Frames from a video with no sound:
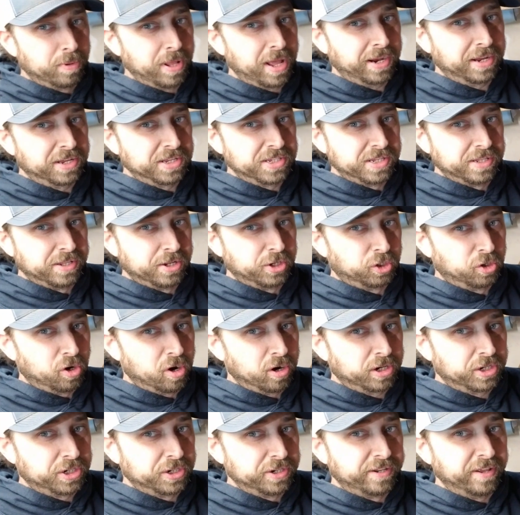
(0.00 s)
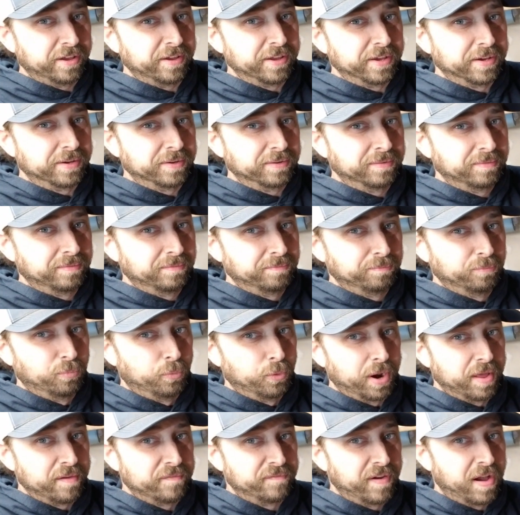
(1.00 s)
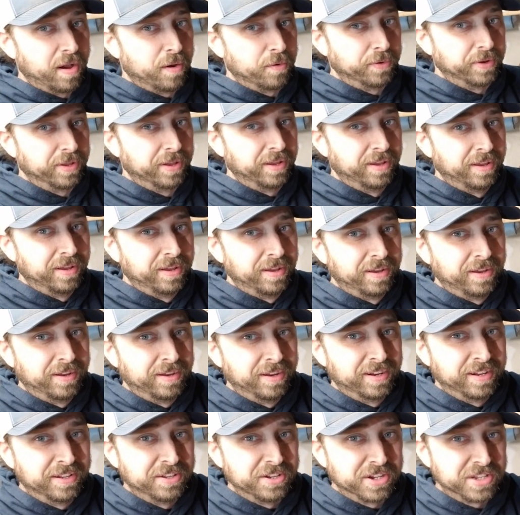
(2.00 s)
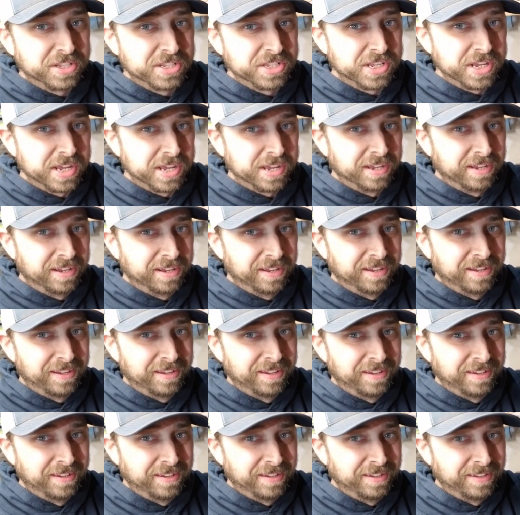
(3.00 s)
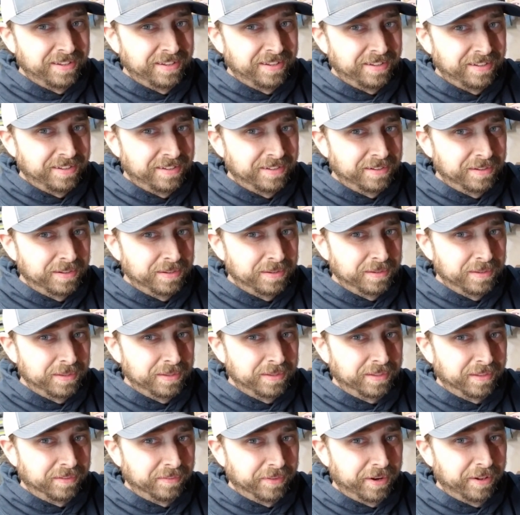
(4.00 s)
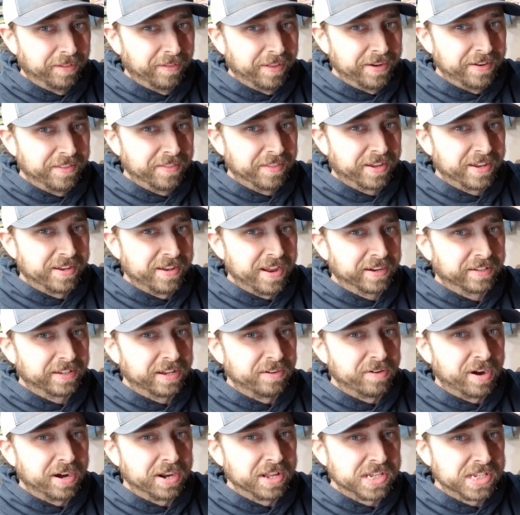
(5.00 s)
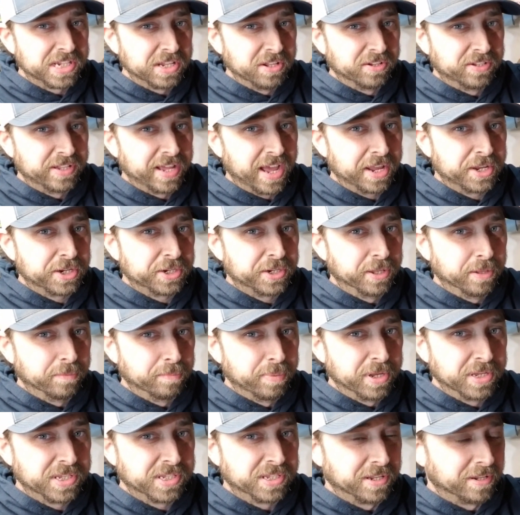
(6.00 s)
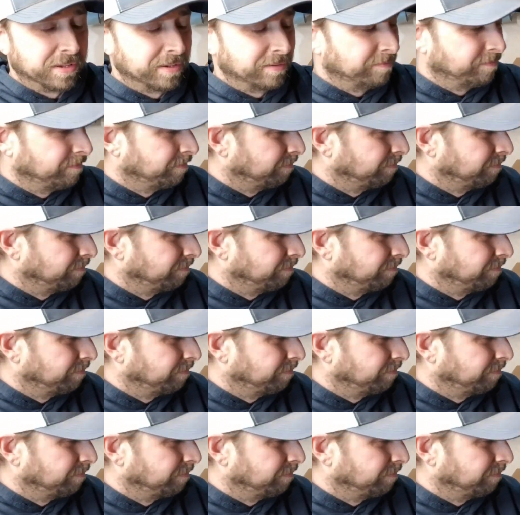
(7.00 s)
block is in the truck should tell you what I found. You can see the little end of the connecting rod is still attached to the piston,